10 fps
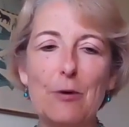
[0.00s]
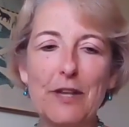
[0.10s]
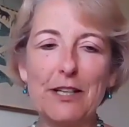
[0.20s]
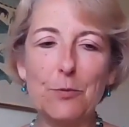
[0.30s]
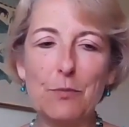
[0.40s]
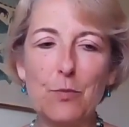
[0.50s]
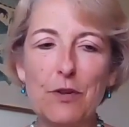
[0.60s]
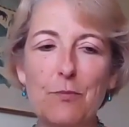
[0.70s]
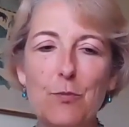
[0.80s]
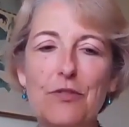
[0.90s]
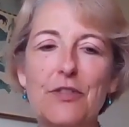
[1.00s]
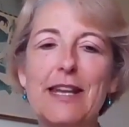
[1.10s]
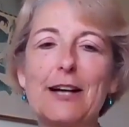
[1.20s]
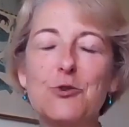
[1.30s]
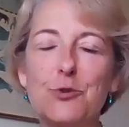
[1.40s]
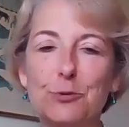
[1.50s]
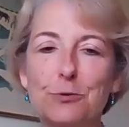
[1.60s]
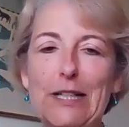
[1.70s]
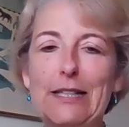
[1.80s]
you know, with the natural,